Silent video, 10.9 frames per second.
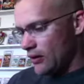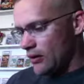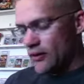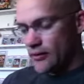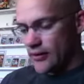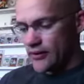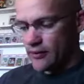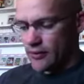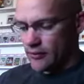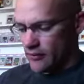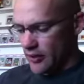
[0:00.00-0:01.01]
otherwise I
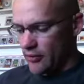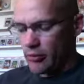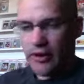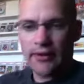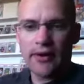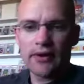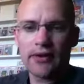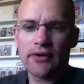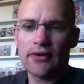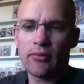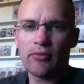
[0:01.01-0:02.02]
would have paid that,
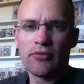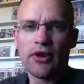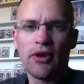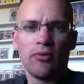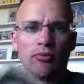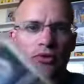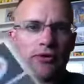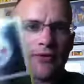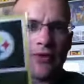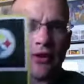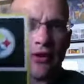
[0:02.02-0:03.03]
because it's a
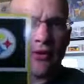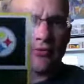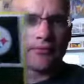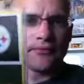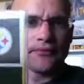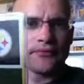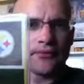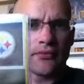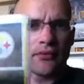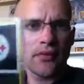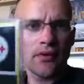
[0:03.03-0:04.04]
beautiful card.
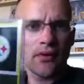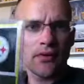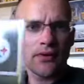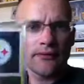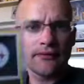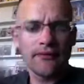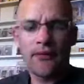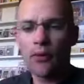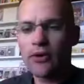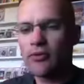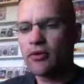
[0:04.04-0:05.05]
So I think
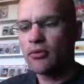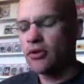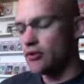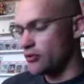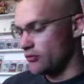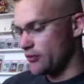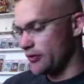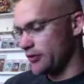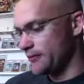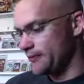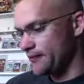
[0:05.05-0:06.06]
40 would have been doable there.